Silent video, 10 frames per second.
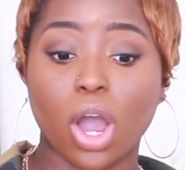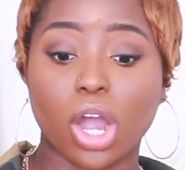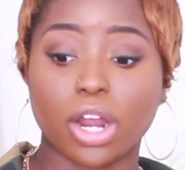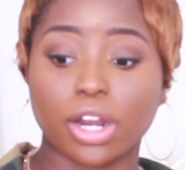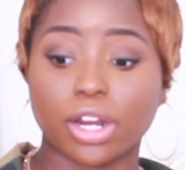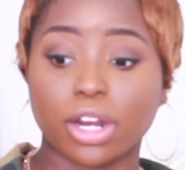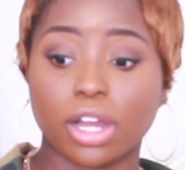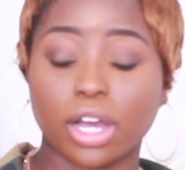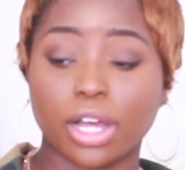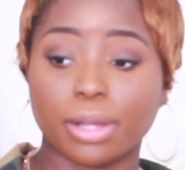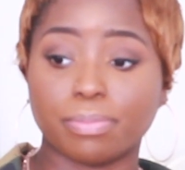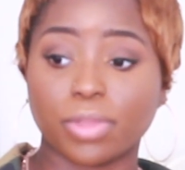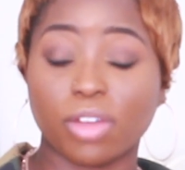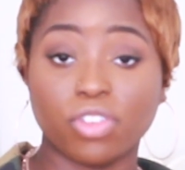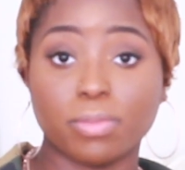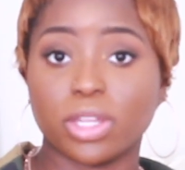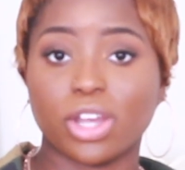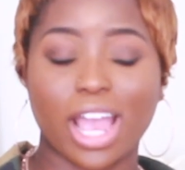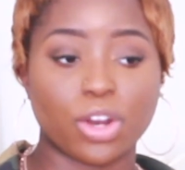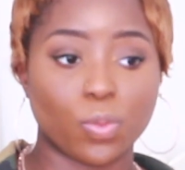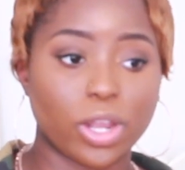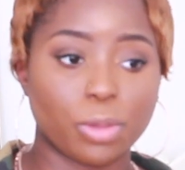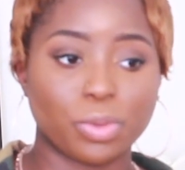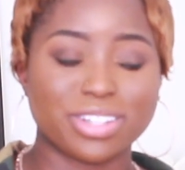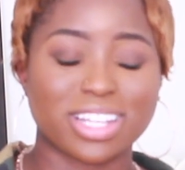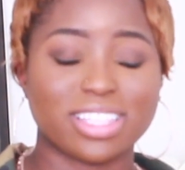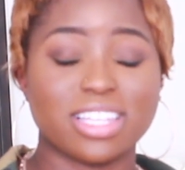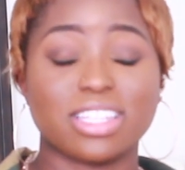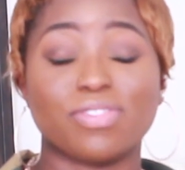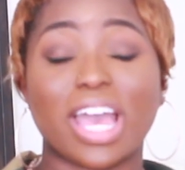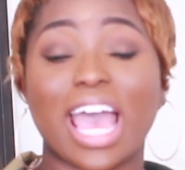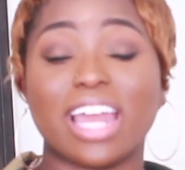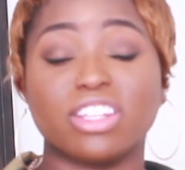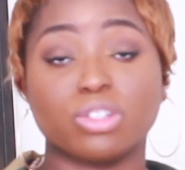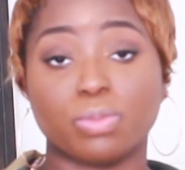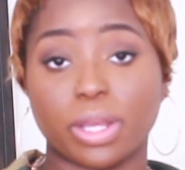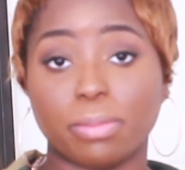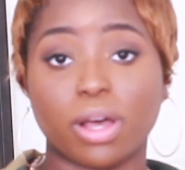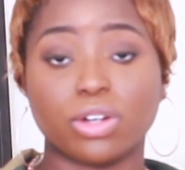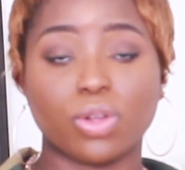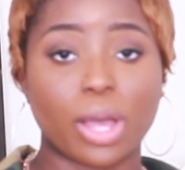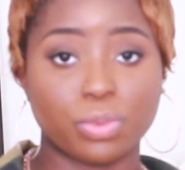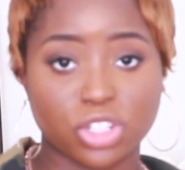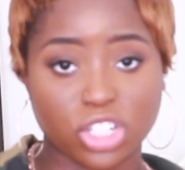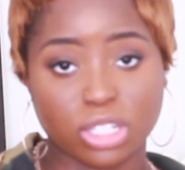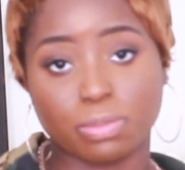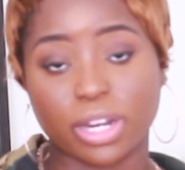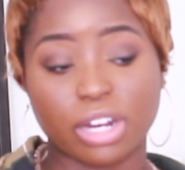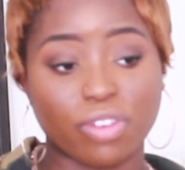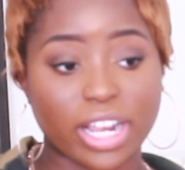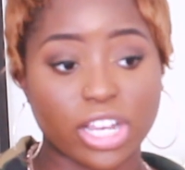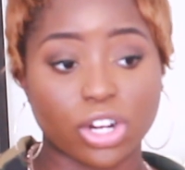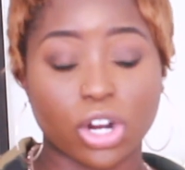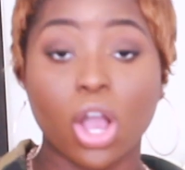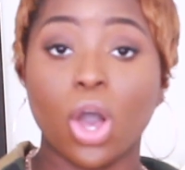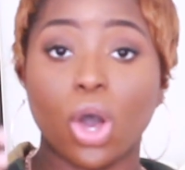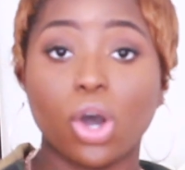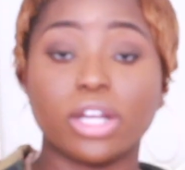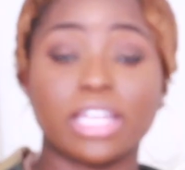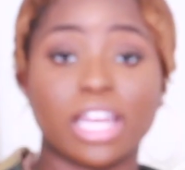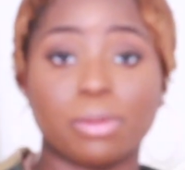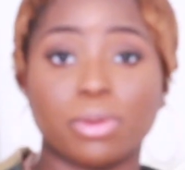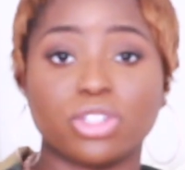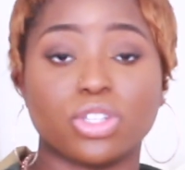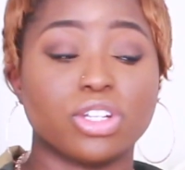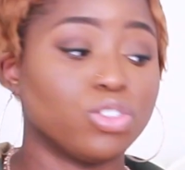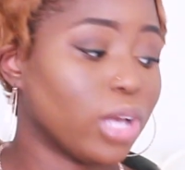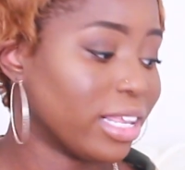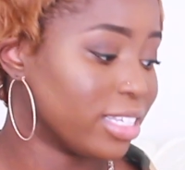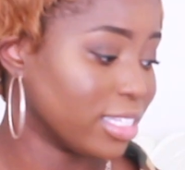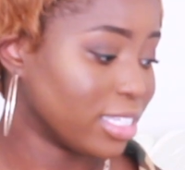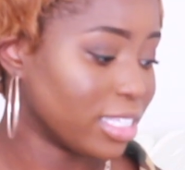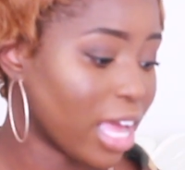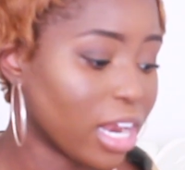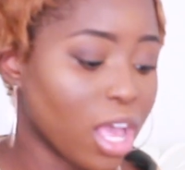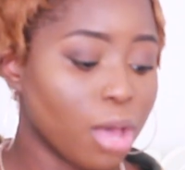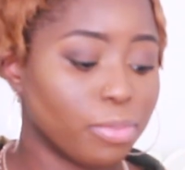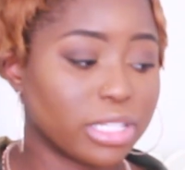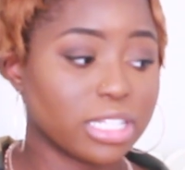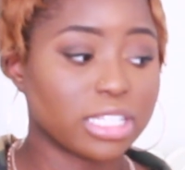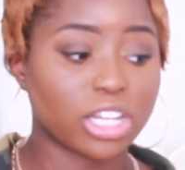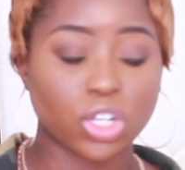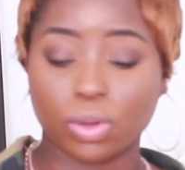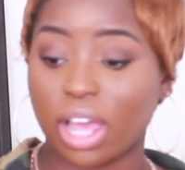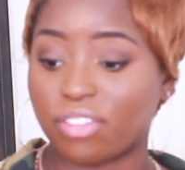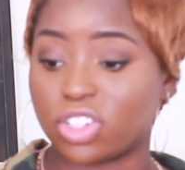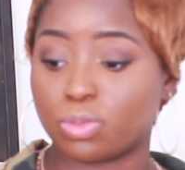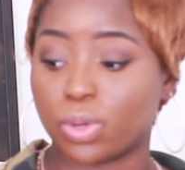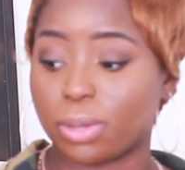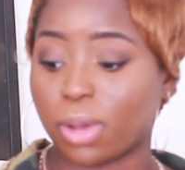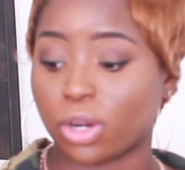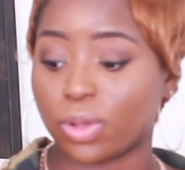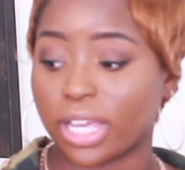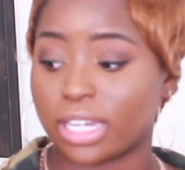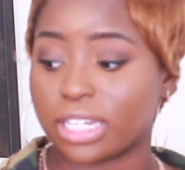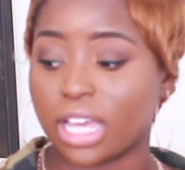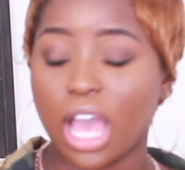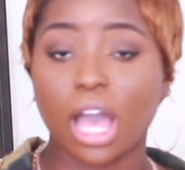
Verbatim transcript: are um, unfamiliar how to wet up wigs like this, if I had a spray bottle, I would just spray it right here on camera so that you guys can see that, but since I don't have a spray bottle handy,